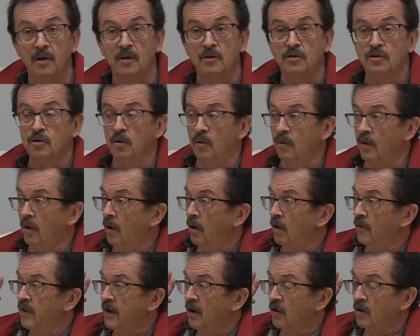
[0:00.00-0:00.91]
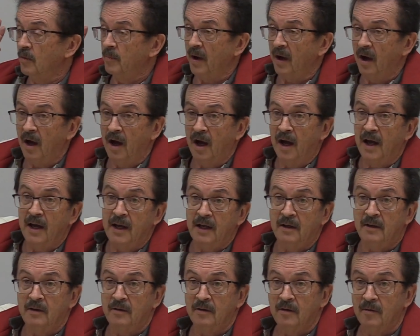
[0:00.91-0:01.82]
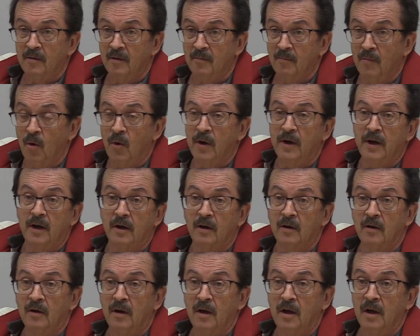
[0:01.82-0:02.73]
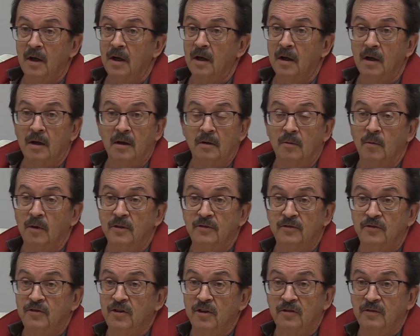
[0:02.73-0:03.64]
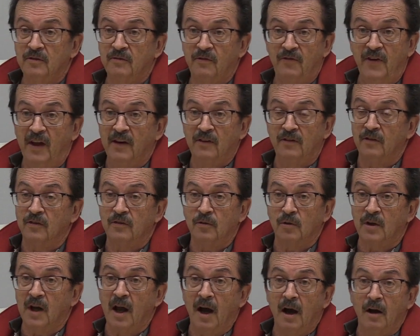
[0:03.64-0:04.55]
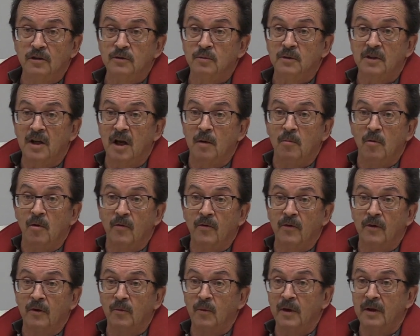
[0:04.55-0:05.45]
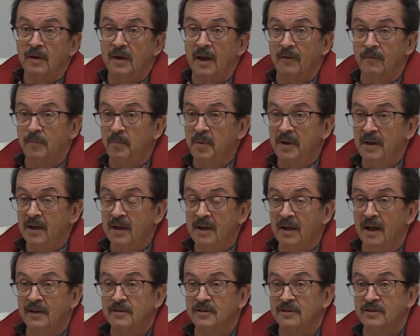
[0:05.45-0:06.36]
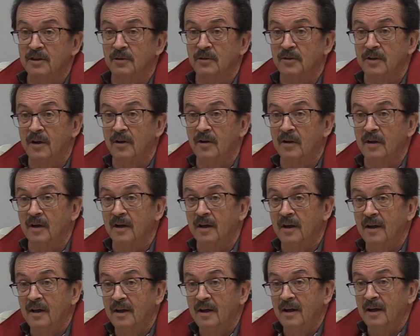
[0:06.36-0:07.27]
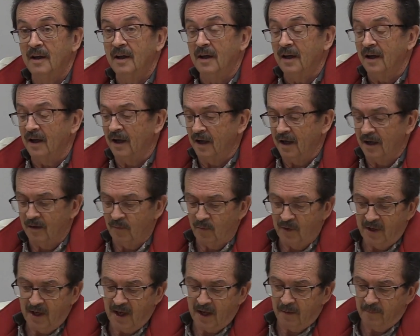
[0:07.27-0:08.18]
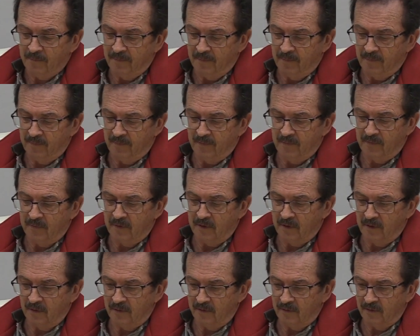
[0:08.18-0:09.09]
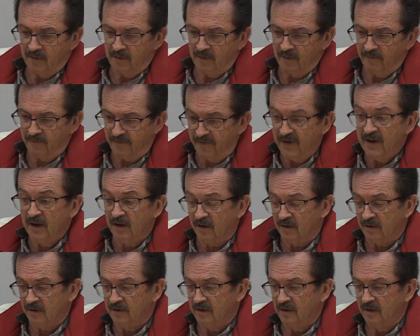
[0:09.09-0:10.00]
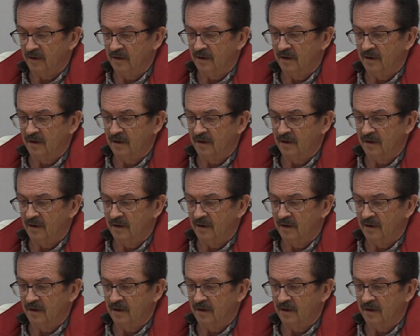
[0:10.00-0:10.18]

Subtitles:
So all the area behind Mouat here was just fences. So cows would come over, we'd have PE classes out there, and we had the field,